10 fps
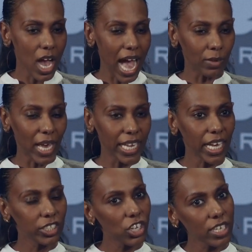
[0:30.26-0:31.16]
And
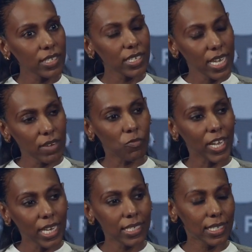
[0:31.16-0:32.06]
it
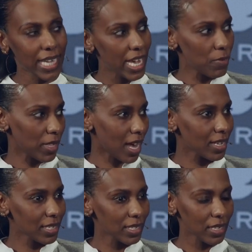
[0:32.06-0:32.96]
really stayed with
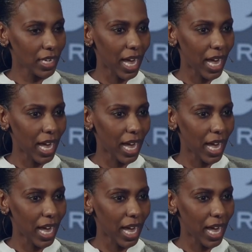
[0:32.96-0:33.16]
us.